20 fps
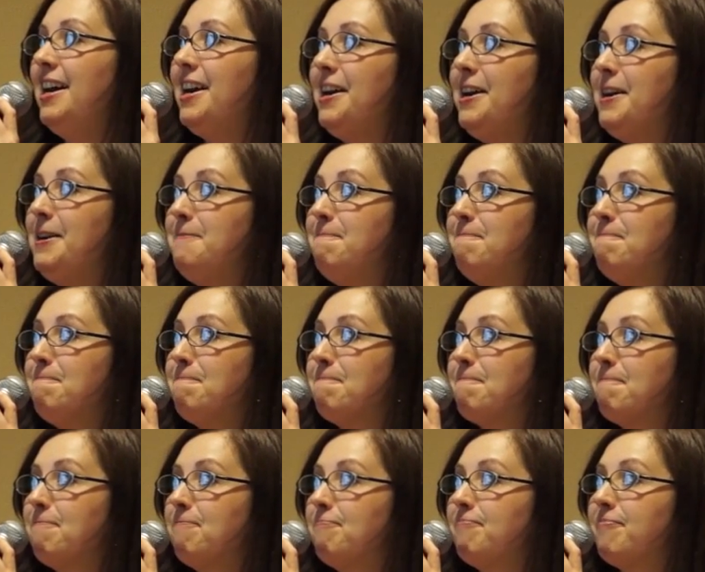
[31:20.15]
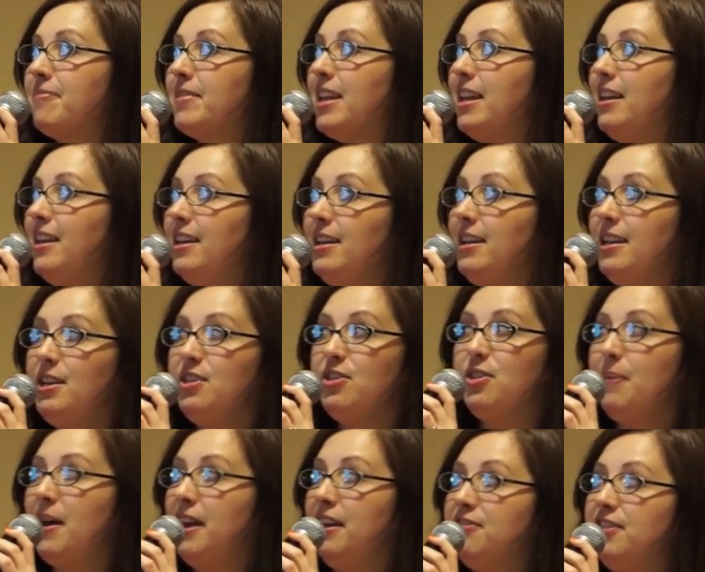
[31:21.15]

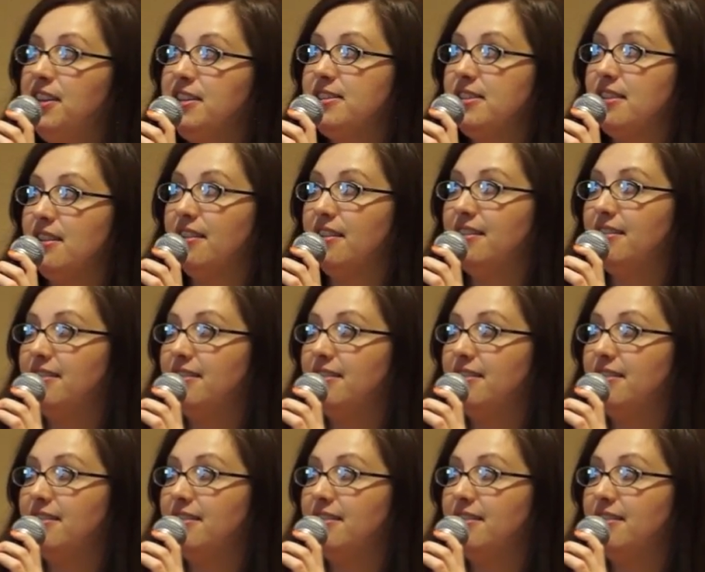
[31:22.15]
The benefits,